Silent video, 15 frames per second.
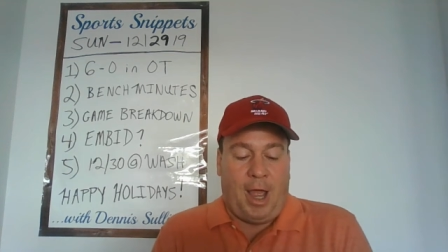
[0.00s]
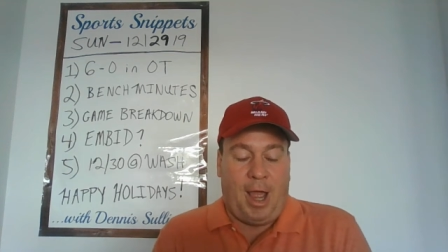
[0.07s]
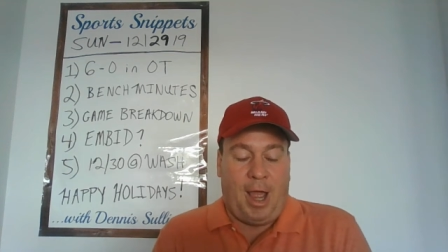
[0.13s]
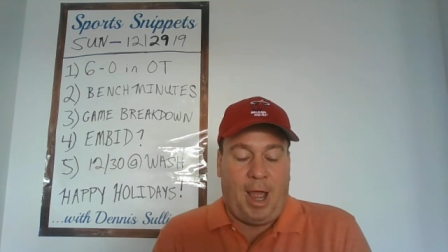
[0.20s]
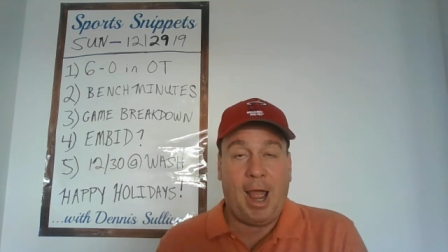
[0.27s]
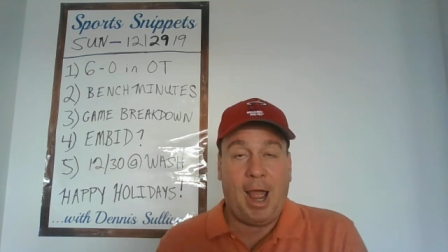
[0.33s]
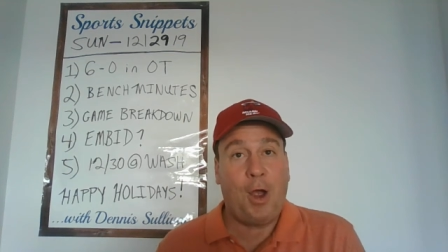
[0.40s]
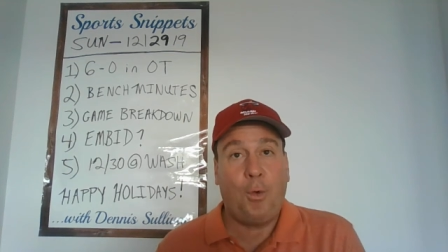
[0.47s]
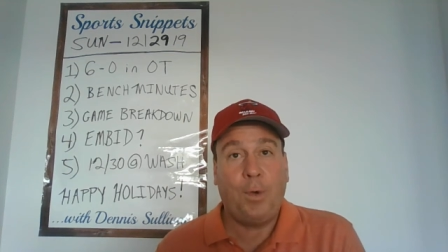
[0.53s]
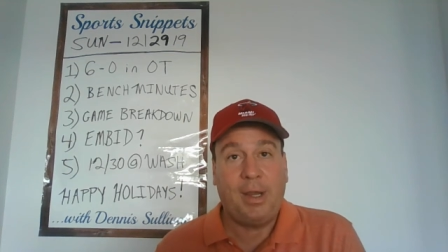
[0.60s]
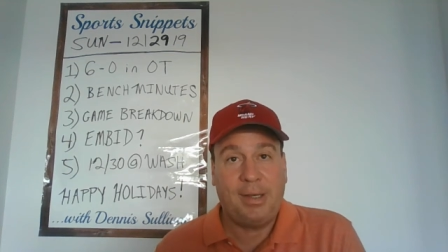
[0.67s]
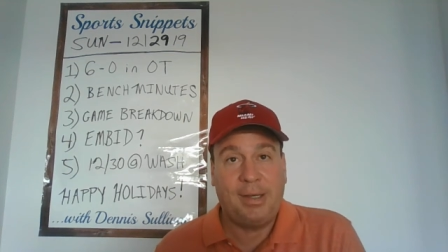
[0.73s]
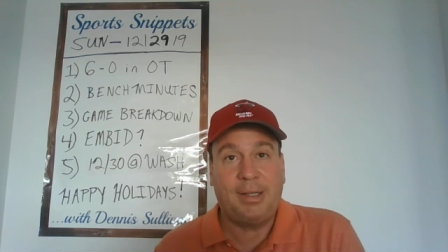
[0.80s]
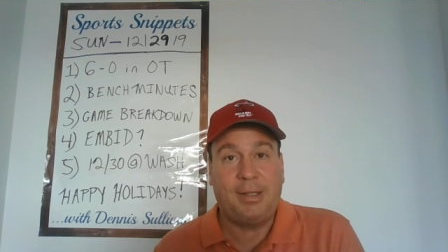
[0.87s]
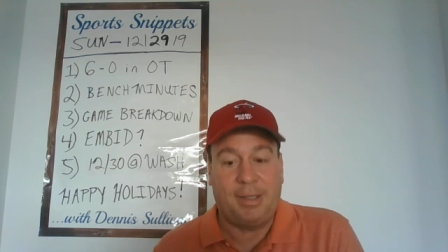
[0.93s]
how we
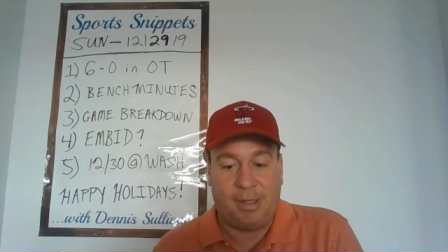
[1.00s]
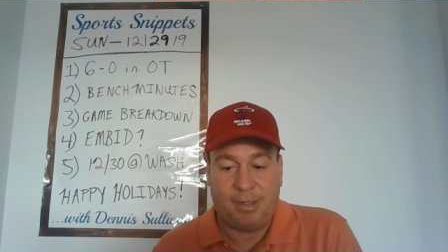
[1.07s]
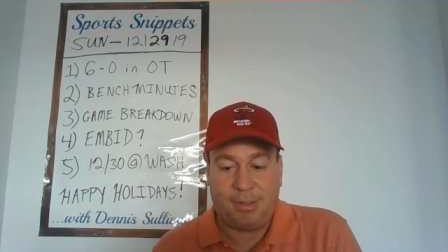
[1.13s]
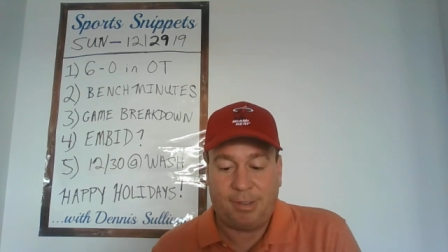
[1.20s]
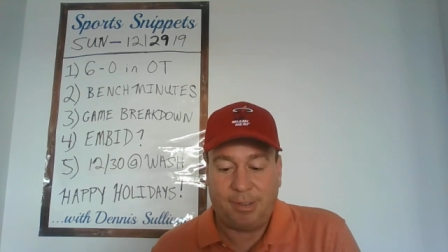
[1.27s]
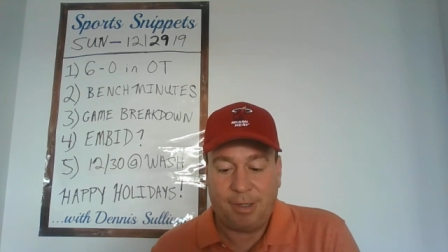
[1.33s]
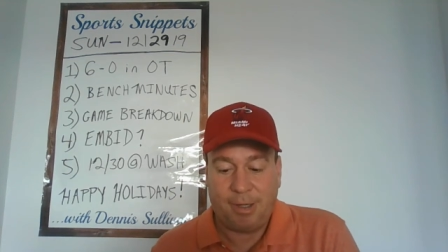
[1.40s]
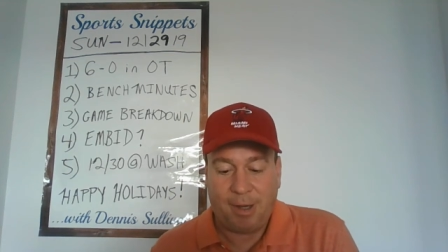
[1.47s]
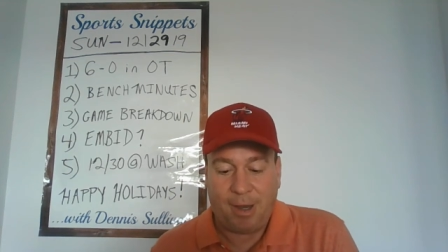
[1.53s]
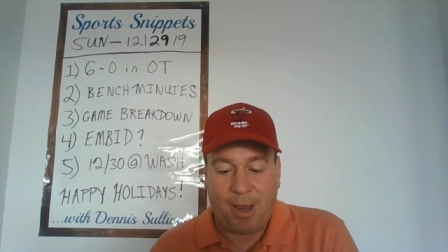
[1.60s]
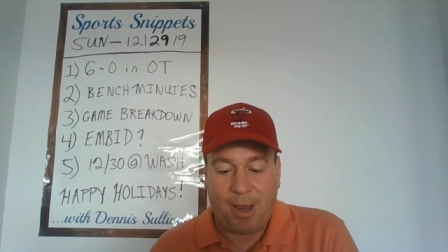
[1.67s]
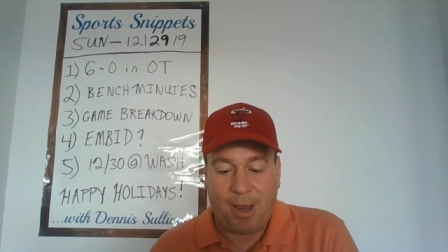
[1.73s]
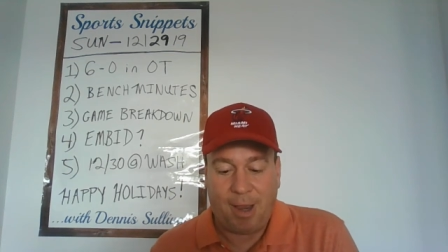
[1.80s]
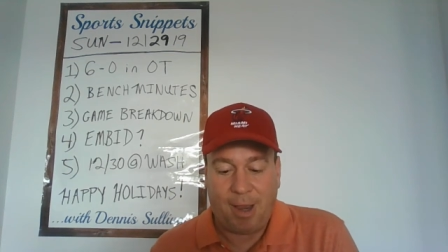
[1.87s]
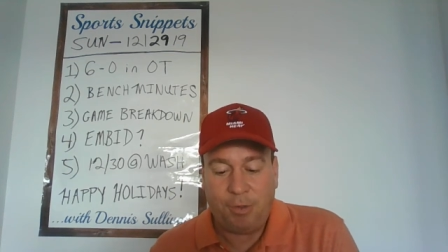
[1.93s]
did this.
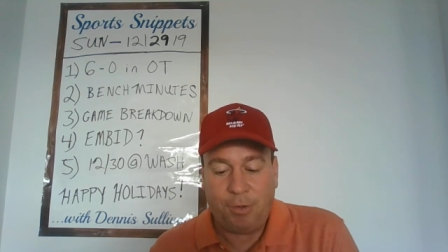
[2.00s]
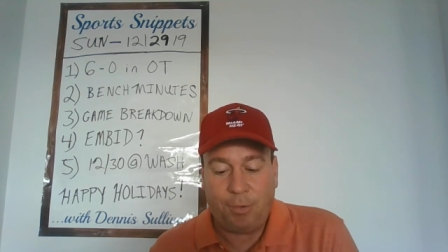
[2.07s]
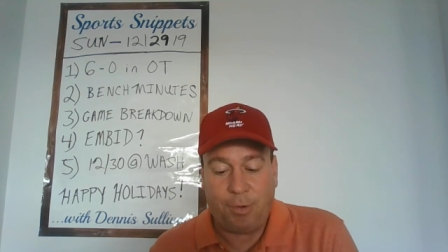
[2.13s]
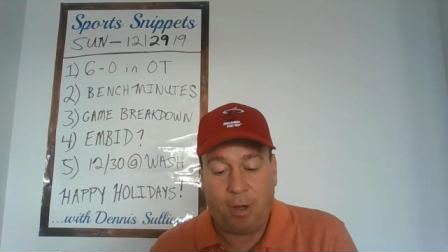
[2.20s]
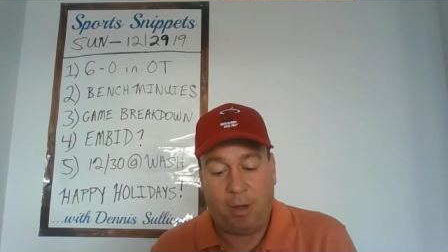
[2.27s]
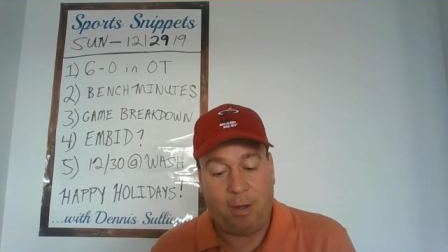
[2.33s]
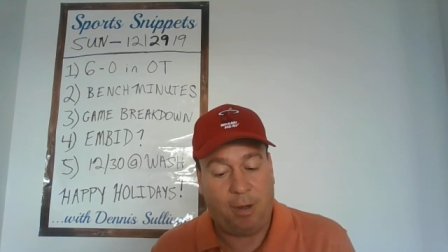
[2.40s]
I mean,